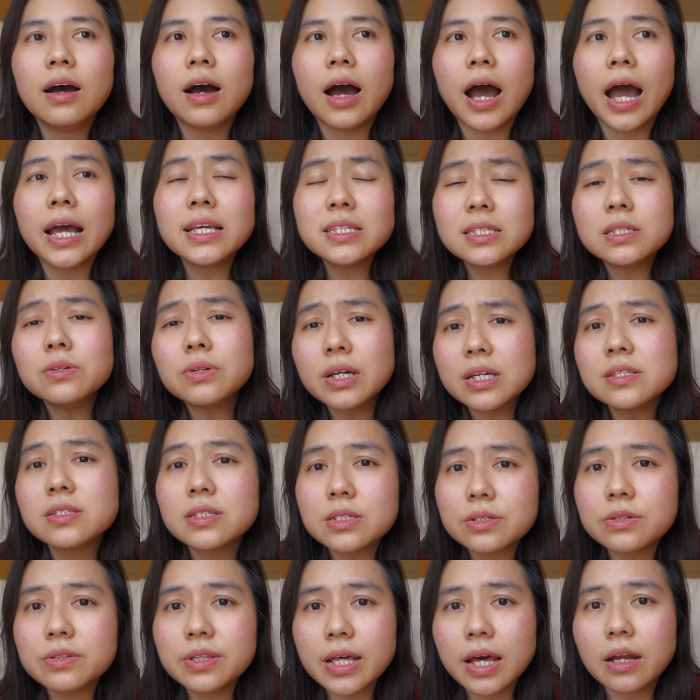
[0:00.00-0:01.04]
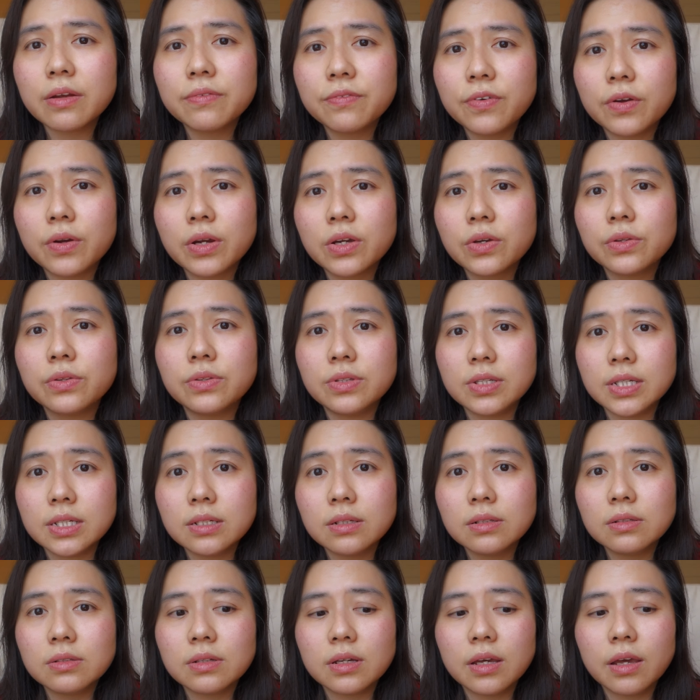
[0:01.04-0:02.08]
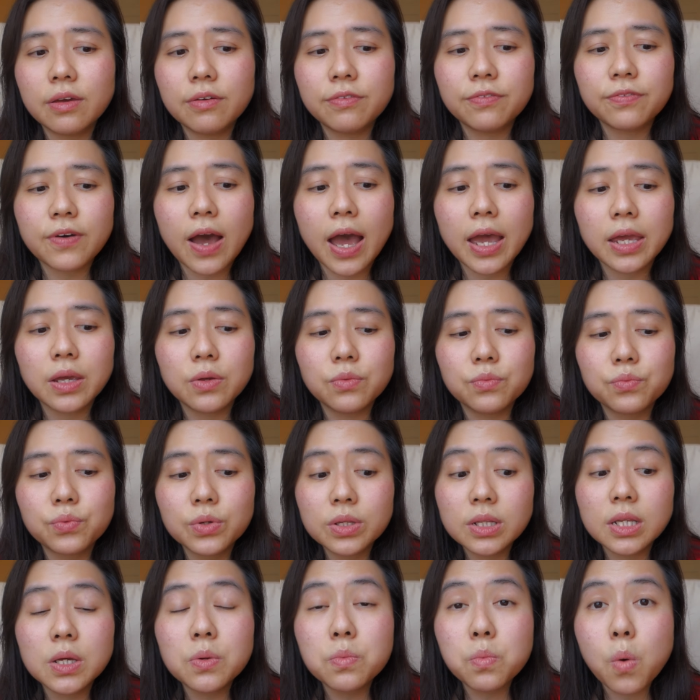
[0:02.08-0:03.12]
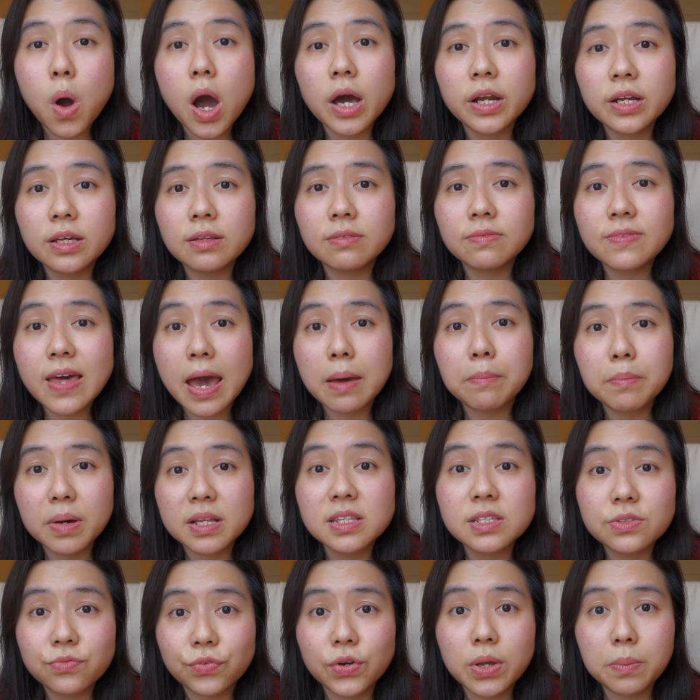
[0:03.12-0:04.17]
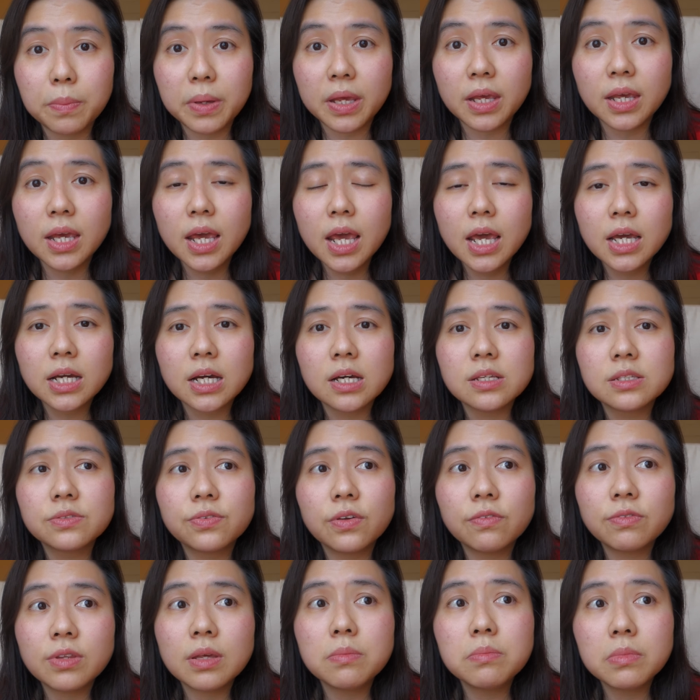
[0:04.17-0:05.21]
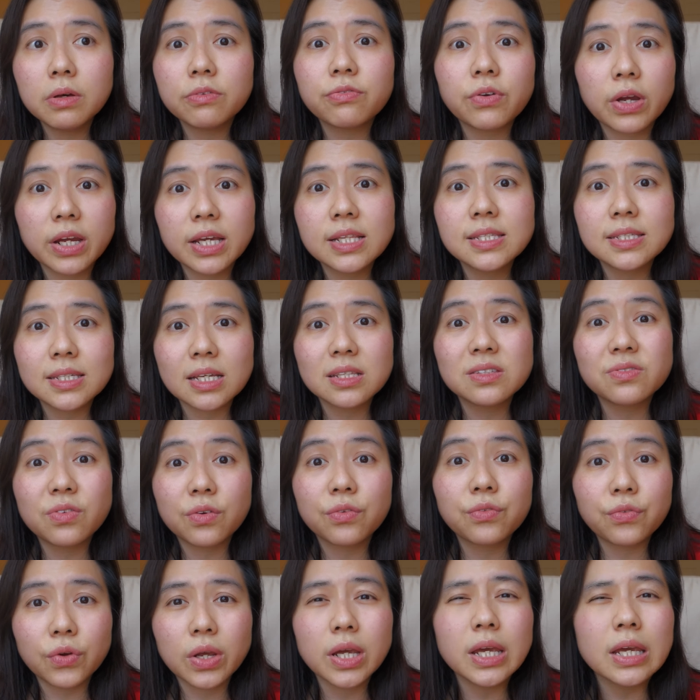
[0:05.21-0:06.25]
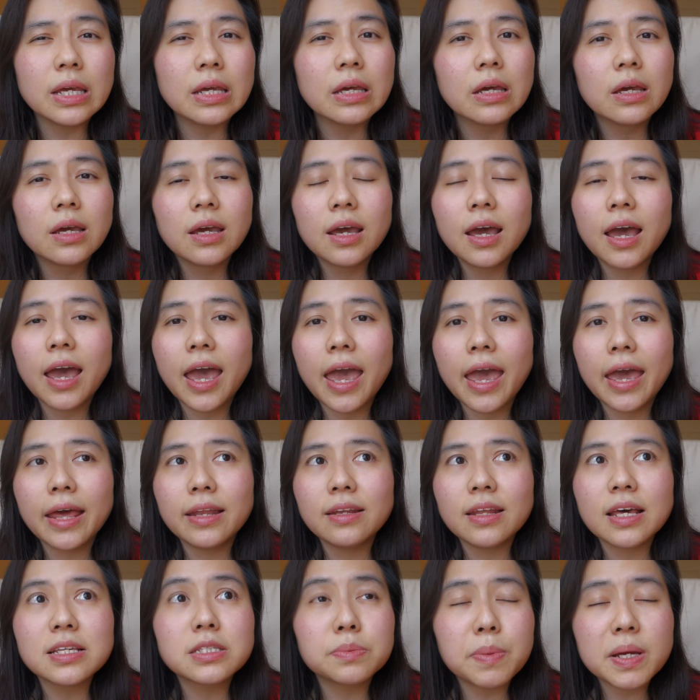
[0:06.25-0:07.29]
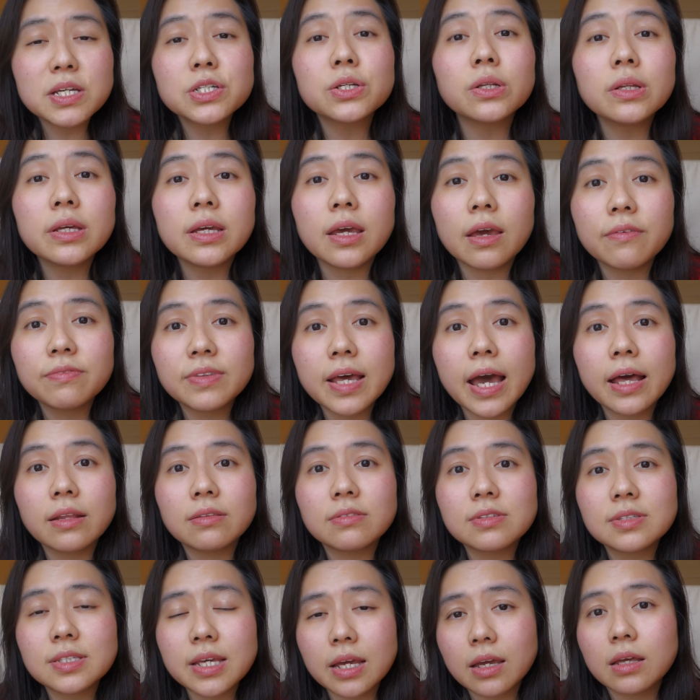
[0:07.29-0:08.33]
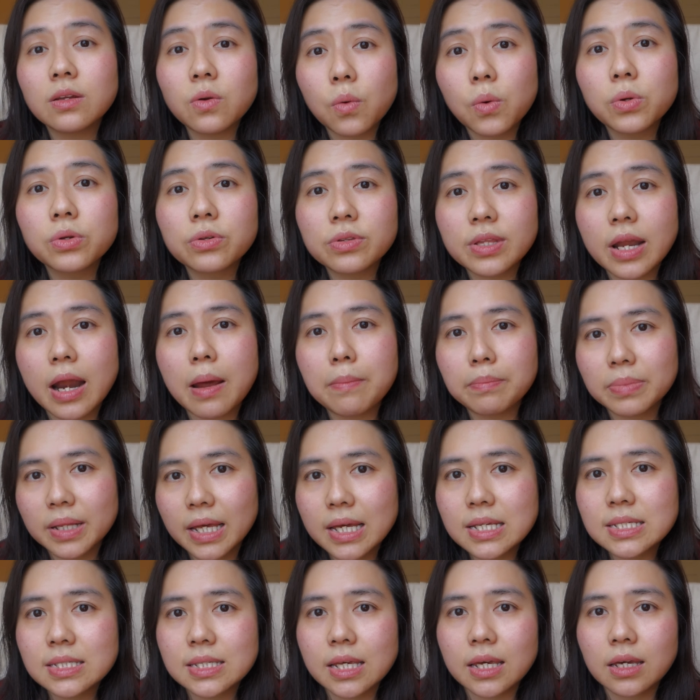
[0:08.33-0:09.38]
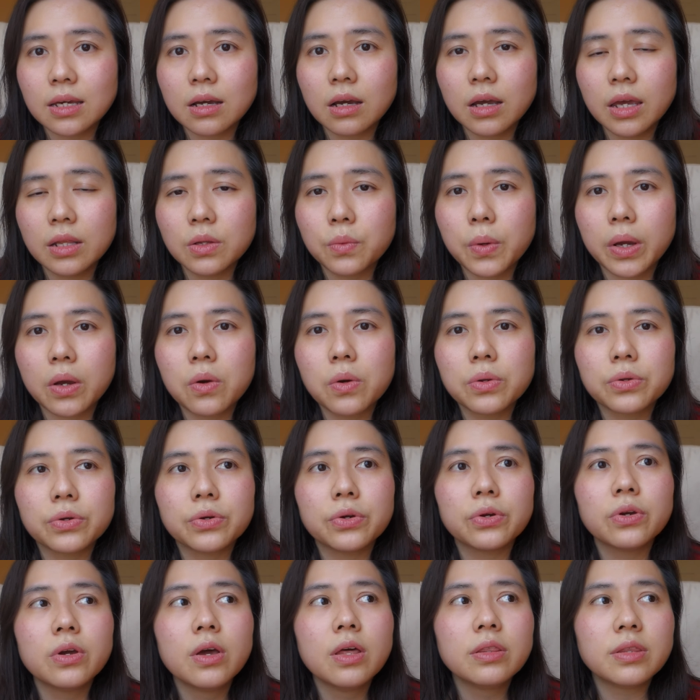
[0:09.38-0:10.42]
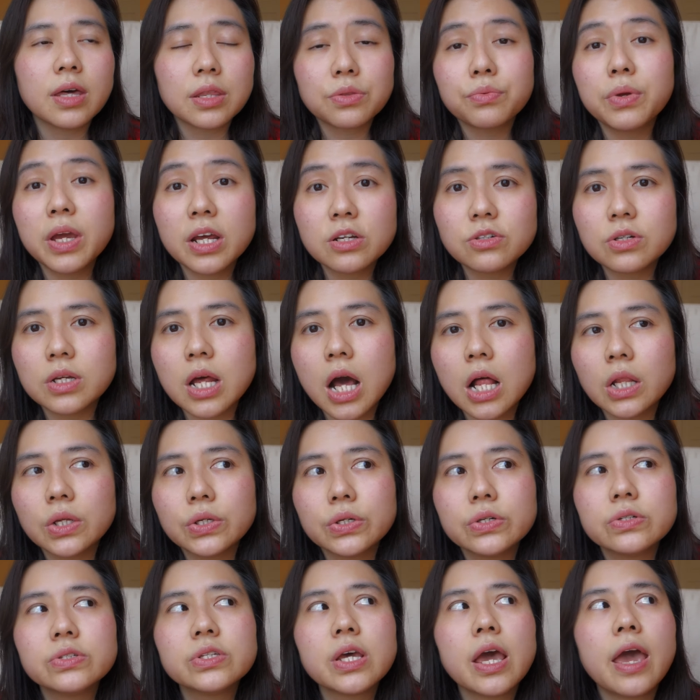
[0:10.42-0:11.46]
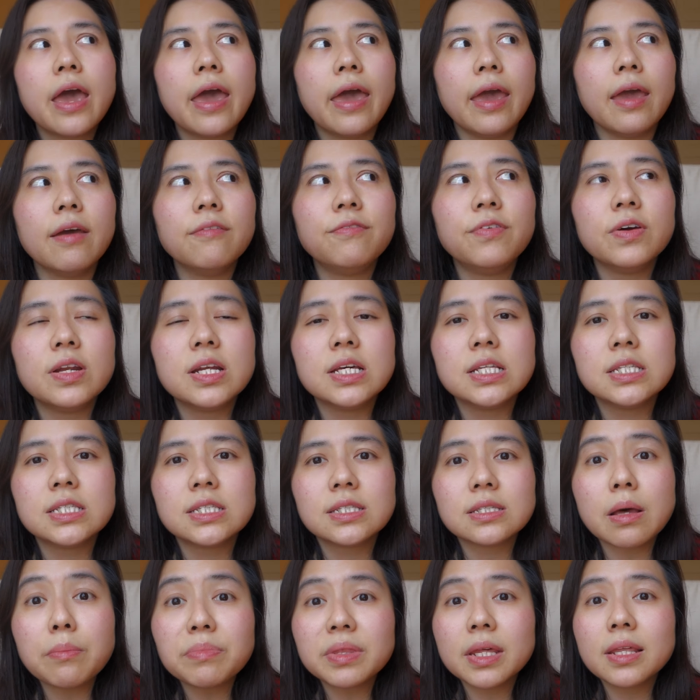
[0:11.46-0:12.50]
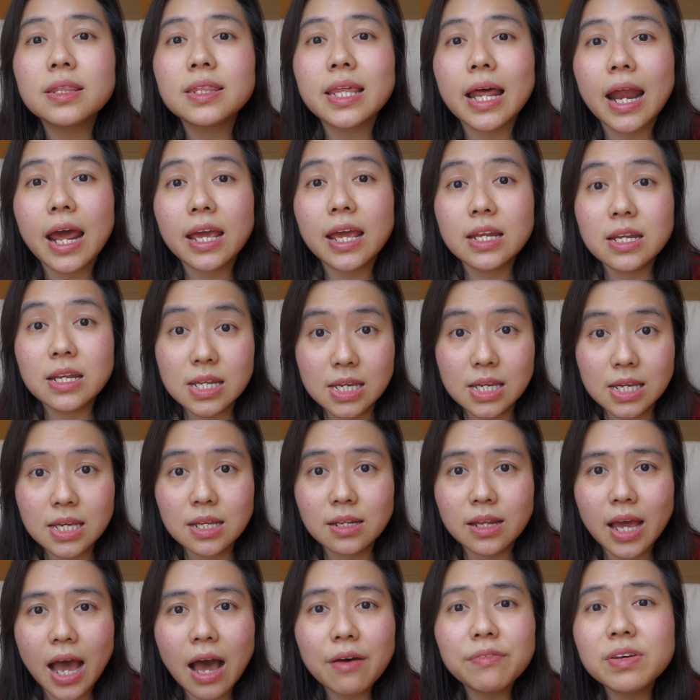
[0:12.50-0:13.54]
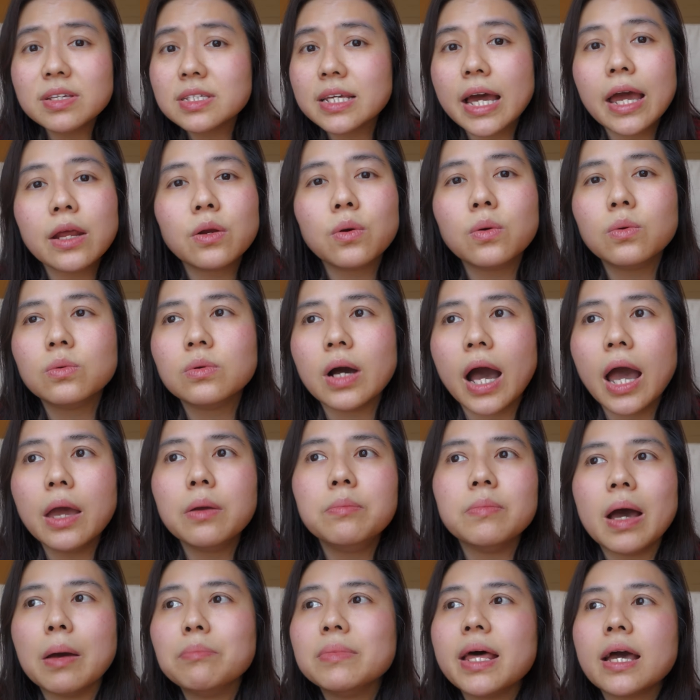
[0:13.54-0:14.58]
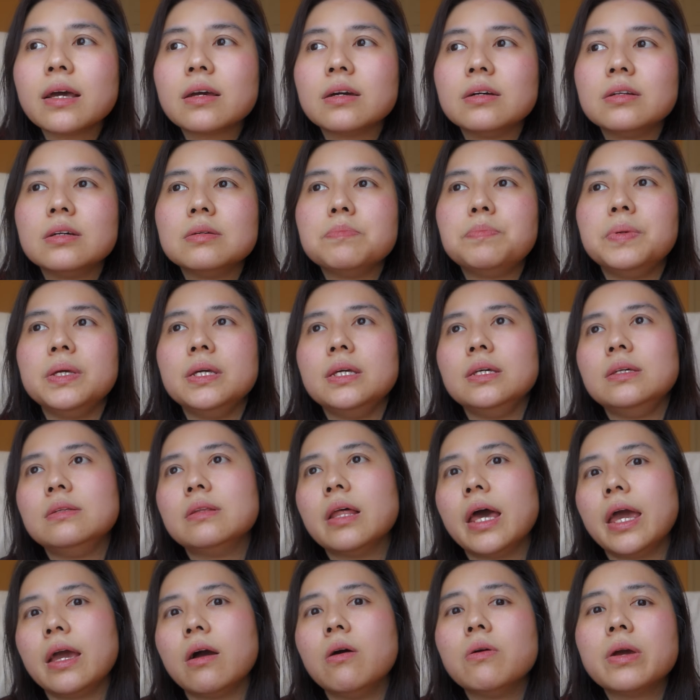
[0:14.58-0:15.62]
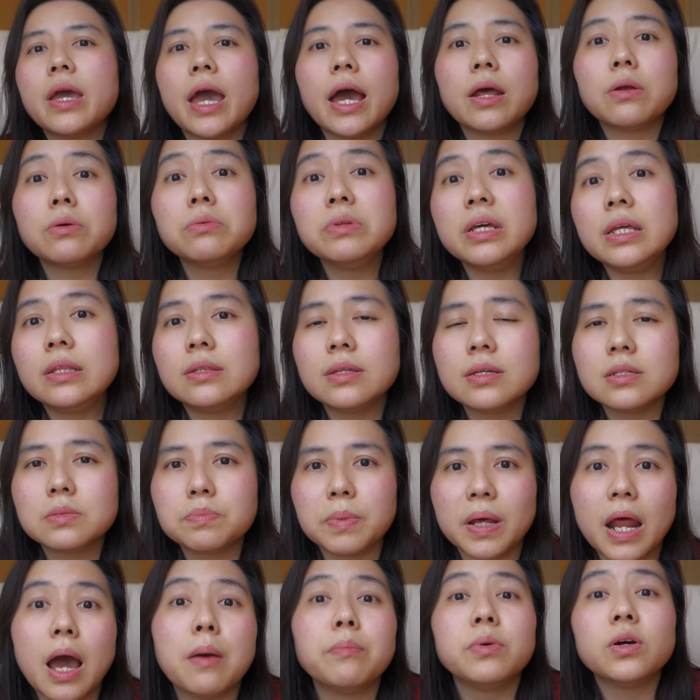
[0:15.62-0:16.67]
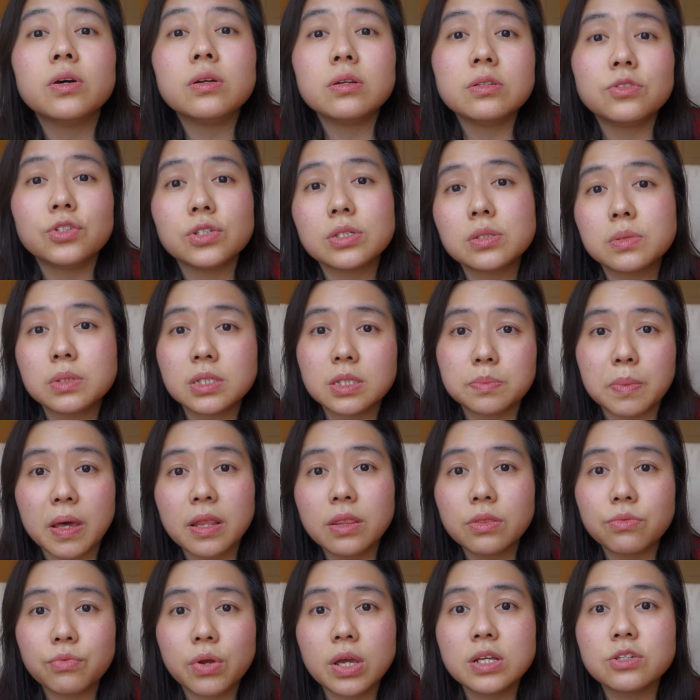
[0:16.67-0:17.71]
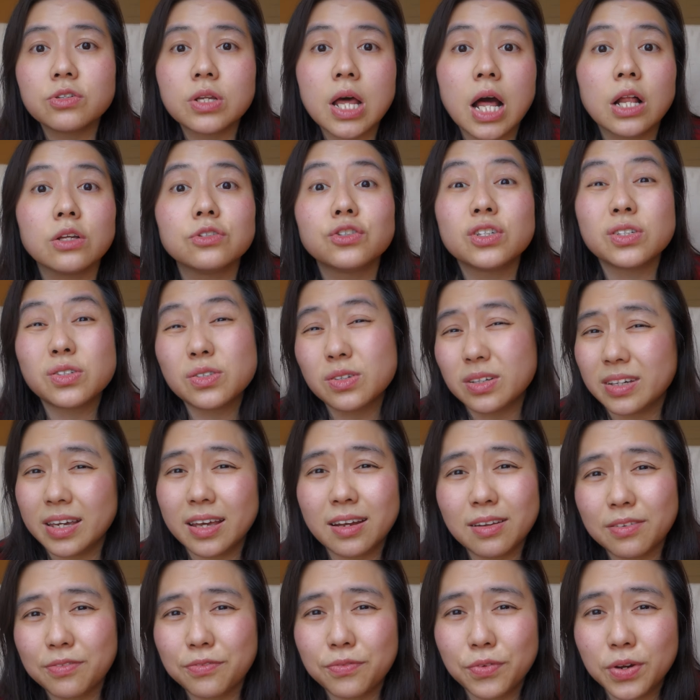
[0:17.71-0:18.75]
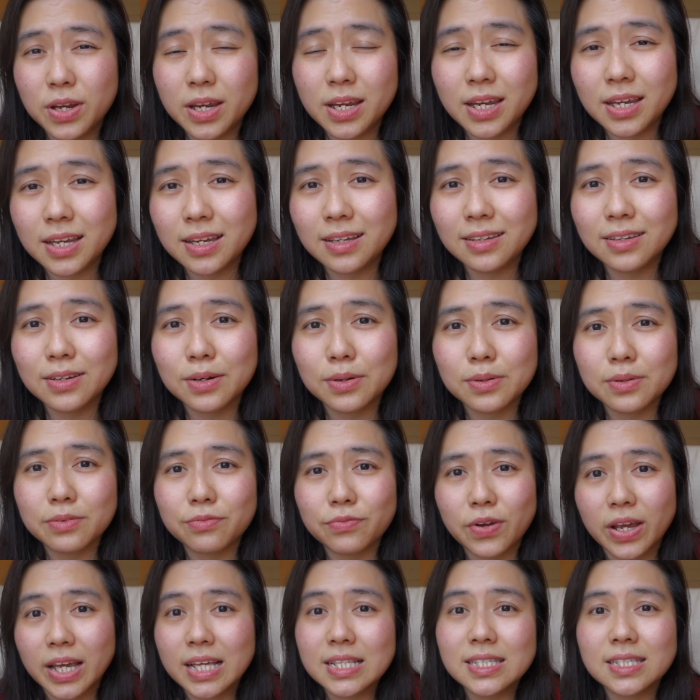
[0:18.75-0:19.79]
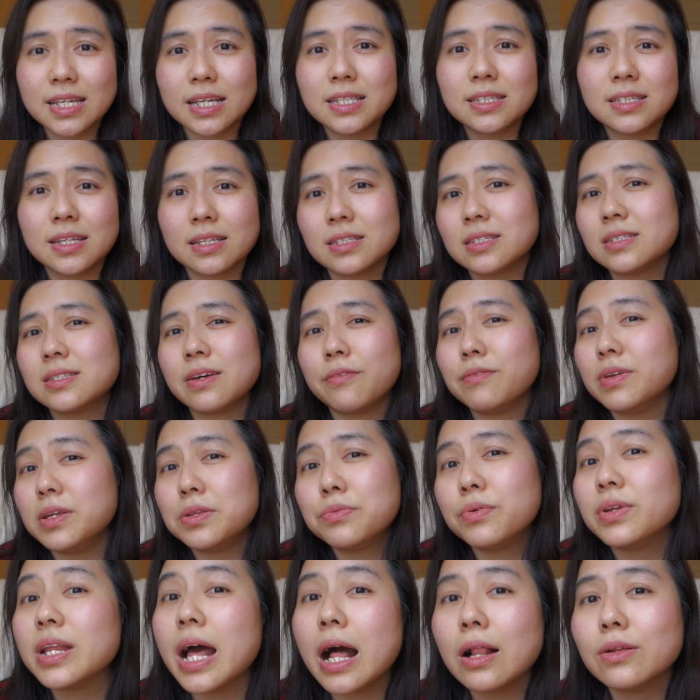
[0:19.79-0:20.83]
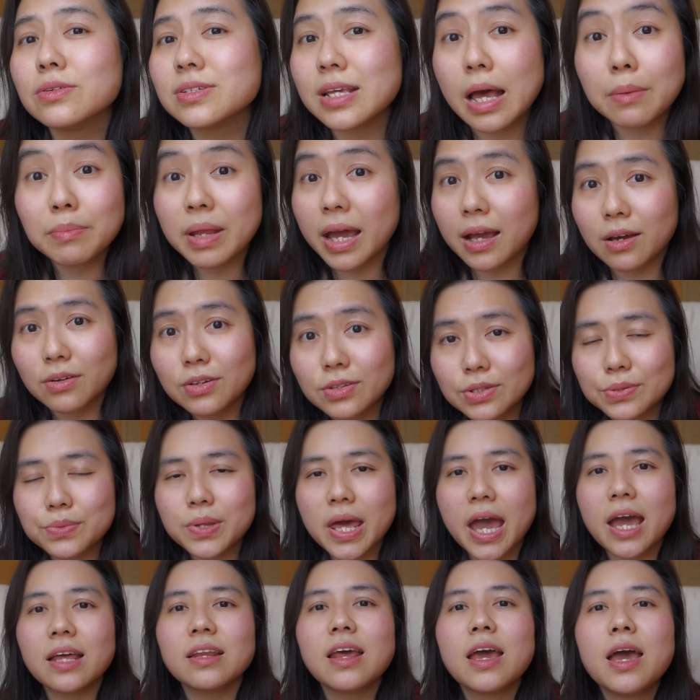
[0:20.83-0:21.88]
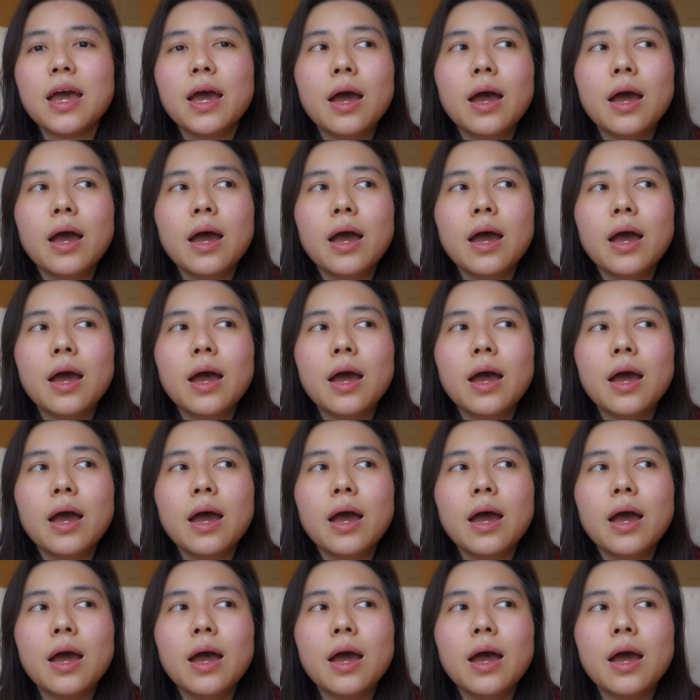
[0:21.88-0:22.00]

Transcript: I still consider that a very good deal if I really wanted that month's freebie, because 15 mil frankincense for free, and especially if that second order that I'm placing in quick order, that $300, if it is something that I need, obviously I'm not gonna be like, okay, I don't need this, but I'm gonna just spend $300 just to get a free, frankincense that's $73. I'm not gonna do that.